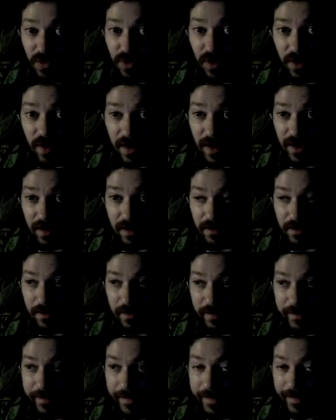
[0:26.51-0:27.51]
more
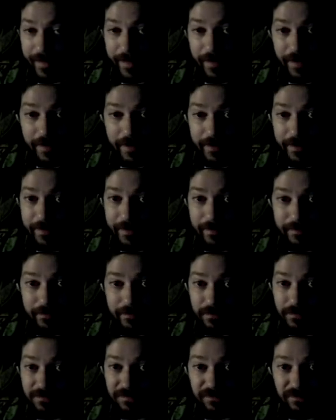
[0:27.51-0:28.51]
like
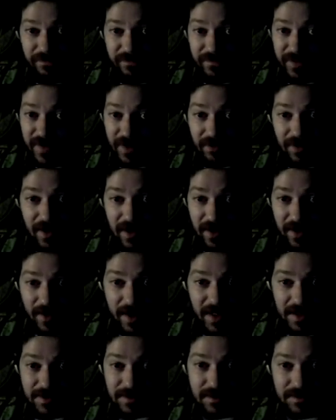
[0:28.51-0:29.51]
a
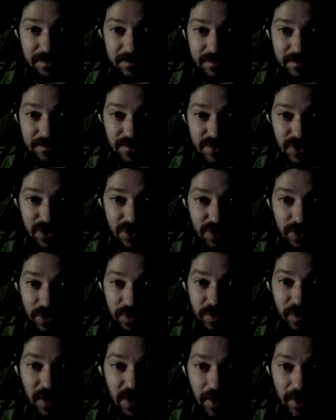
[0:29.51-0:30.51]
very light,
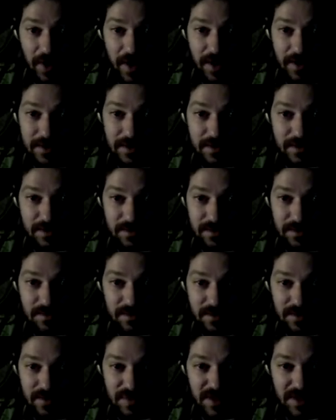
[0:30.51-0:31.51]
super
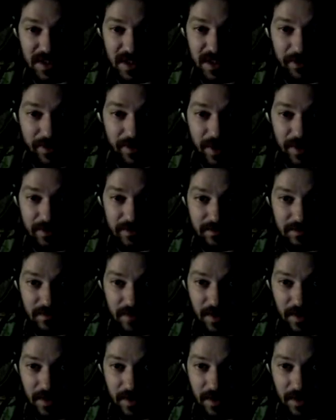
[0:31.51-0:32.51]
light cigarette.